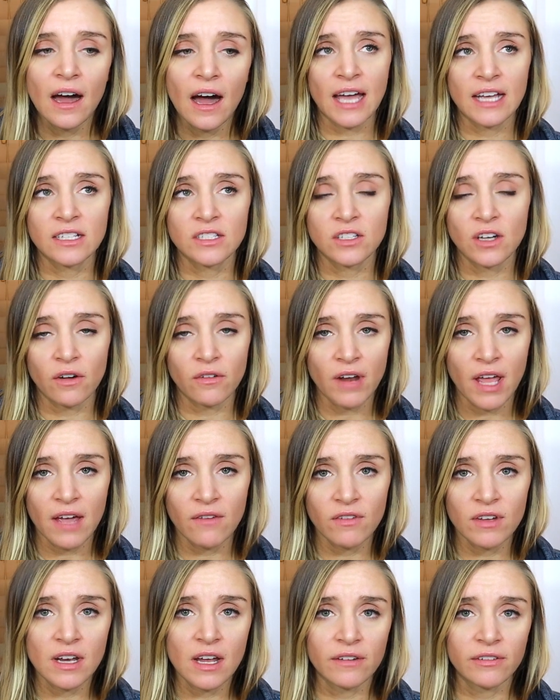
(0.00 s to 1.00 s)
I don't
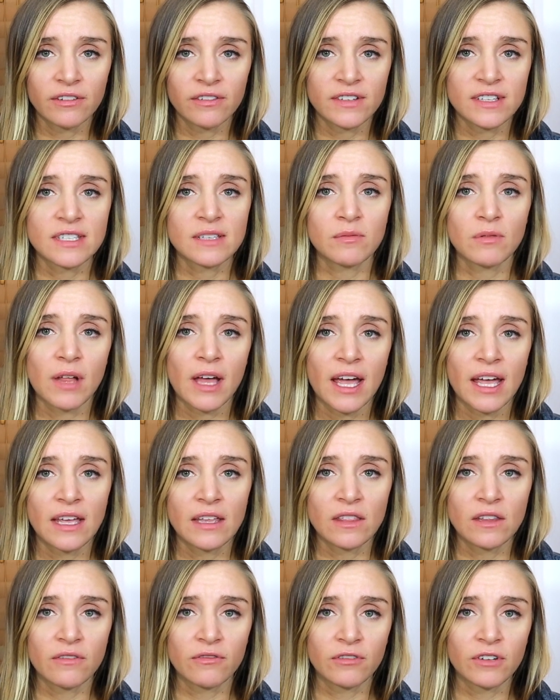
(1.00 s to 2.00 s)
have enough of a supply
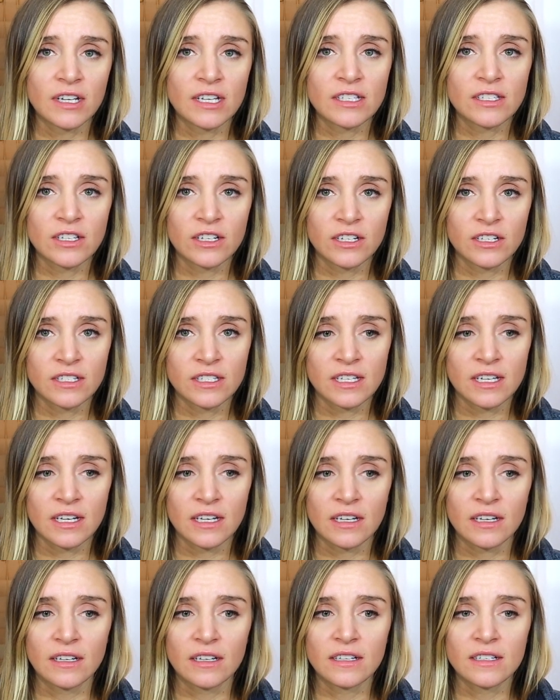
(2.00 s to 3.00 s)
in the freezer
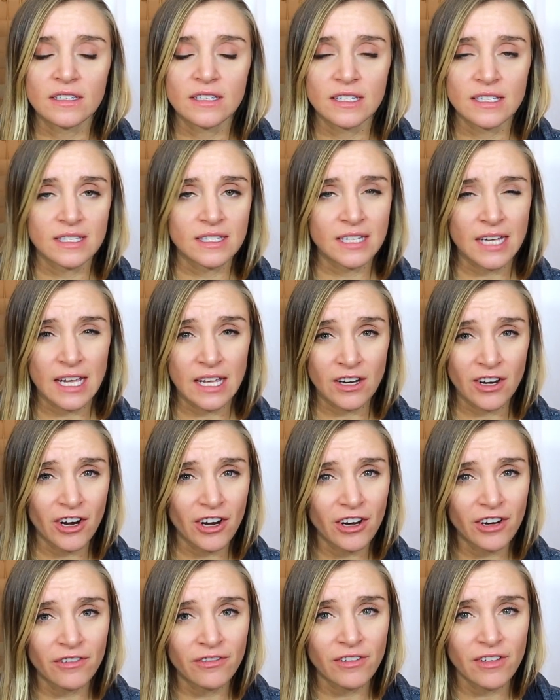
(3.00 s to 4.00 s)
to sustain
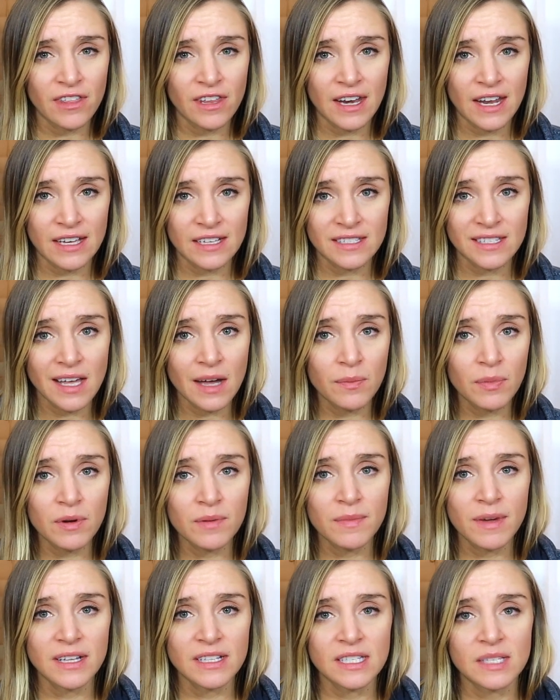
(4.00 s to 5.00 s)
her for the next
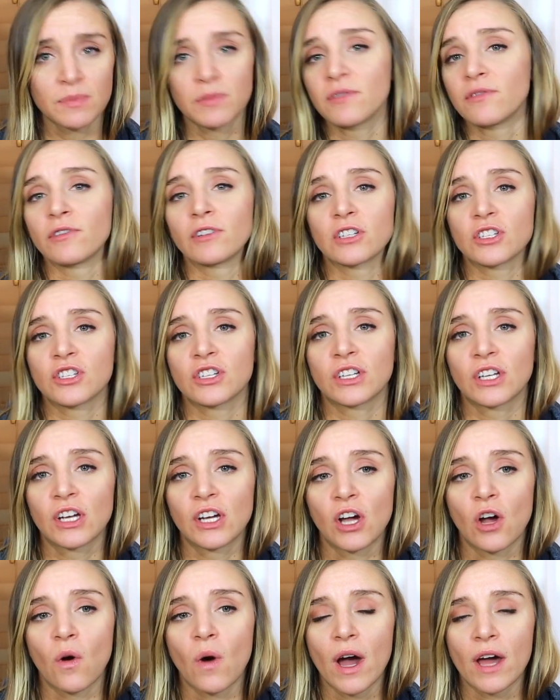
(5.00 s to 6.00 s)
couple months before she
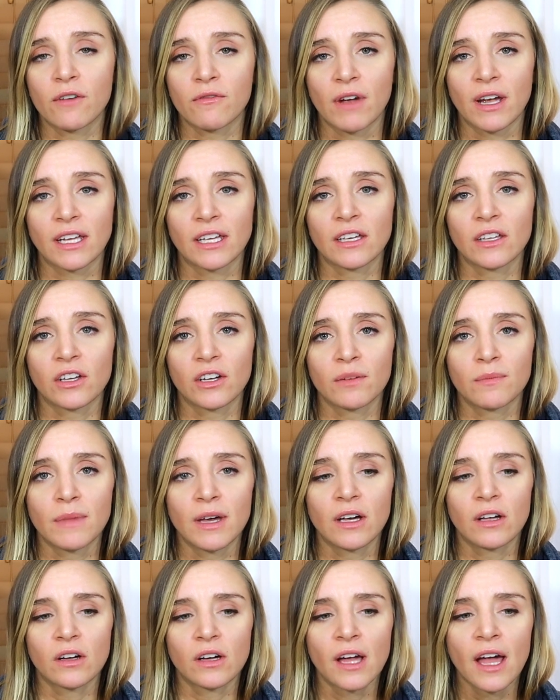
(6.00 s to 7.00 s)
can go on regular
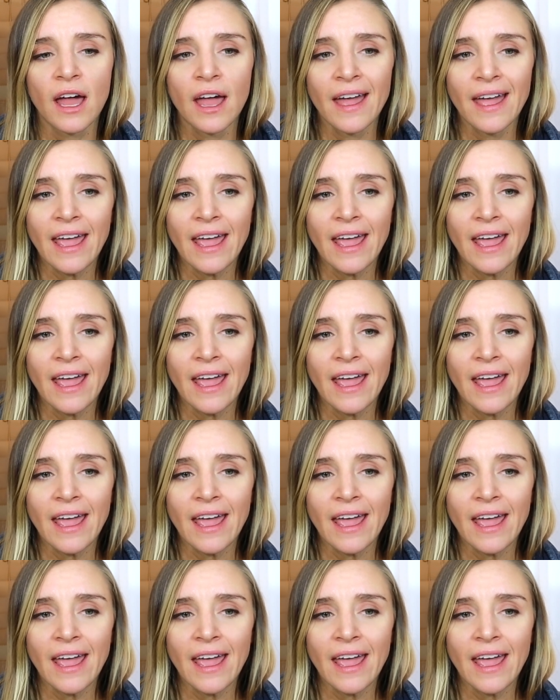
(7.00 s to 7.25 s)
milk.